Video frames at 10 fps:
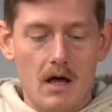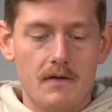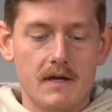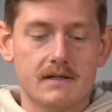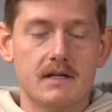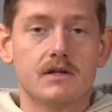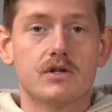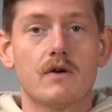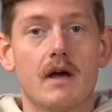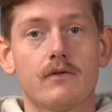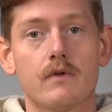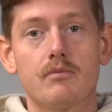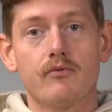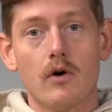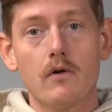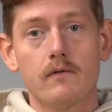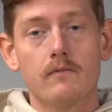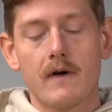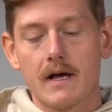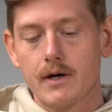This is the Trek 3 Pro from
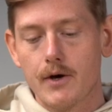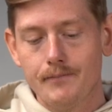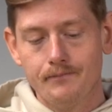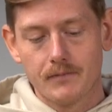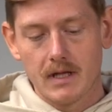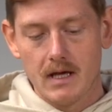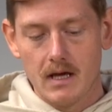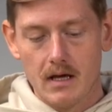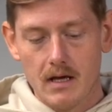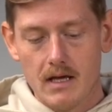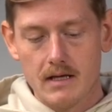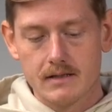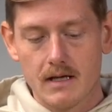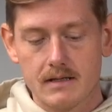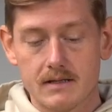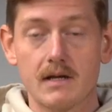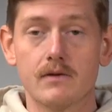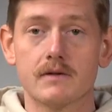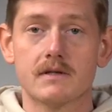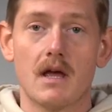Vango. It is a
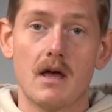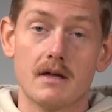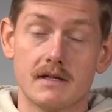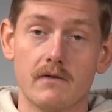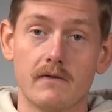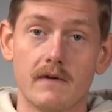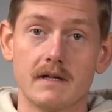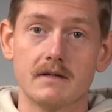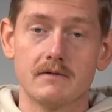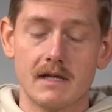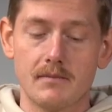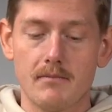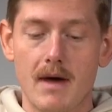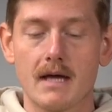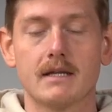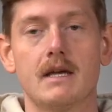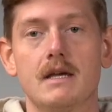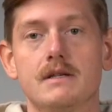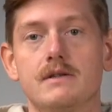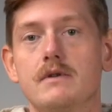single self-inflating sleeping mat. It
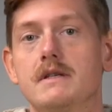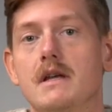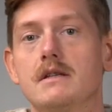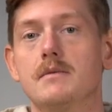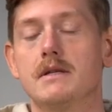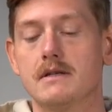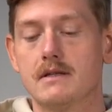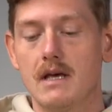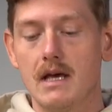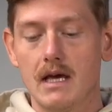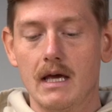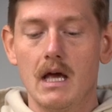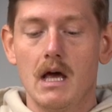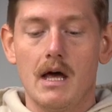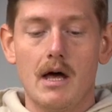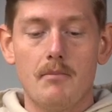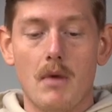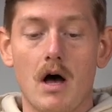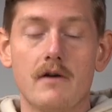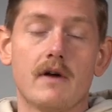is 3 centimeters thick.
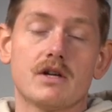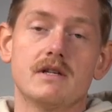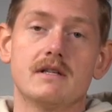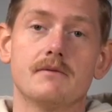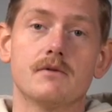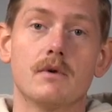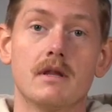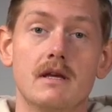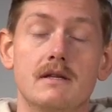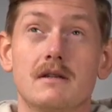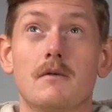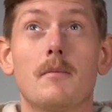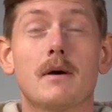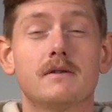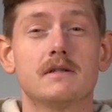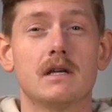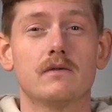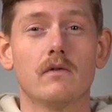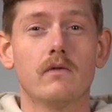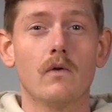I've actually slept on one of these, and I'm about
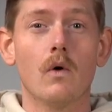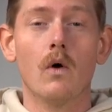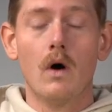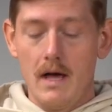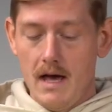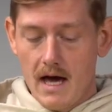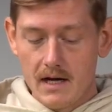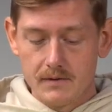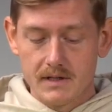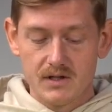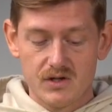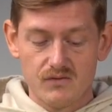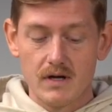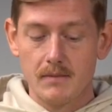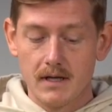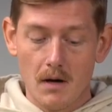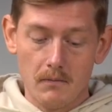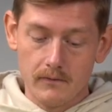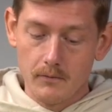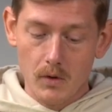6'4", and it was extremely
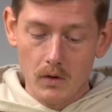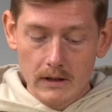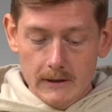comfortable.